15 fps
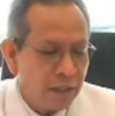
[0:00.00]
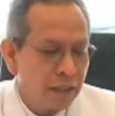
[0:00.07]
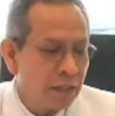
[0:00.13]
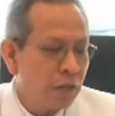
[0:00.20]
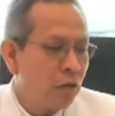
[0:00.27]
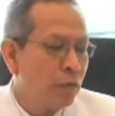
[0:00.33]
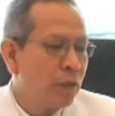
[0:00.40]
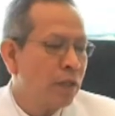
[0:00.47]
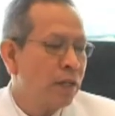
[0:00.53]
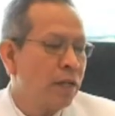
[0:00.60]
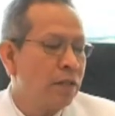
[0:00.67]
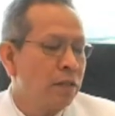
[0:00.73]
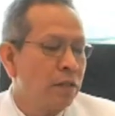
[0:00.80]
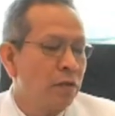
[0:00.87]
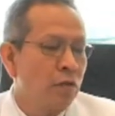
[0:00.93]
Okay, the
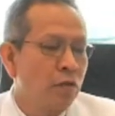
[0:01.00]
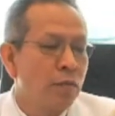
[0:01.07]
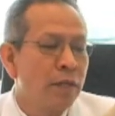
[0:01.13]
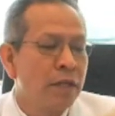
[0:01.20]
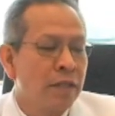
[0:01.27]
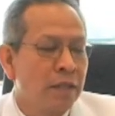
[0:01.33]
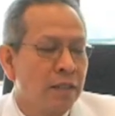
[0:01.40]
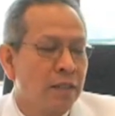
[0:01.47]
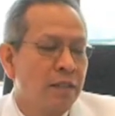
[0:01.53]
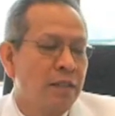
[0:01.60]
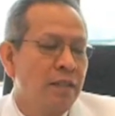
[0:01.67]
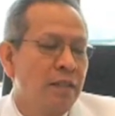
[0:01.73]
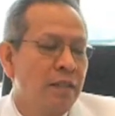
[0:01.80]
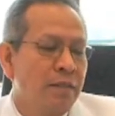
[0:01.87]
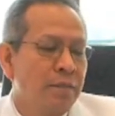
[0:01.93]
lubricant
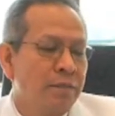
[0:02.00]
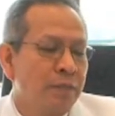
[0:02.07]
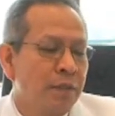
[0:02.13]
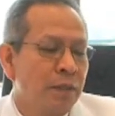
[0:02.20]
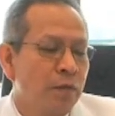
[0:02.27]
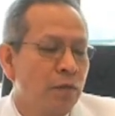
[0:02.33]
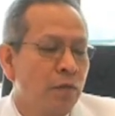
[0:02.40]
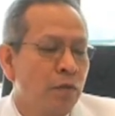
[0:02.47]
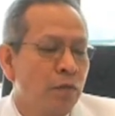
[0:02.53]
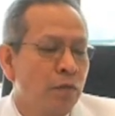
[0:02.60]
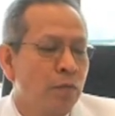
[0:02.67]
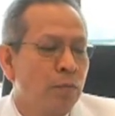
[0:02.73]
to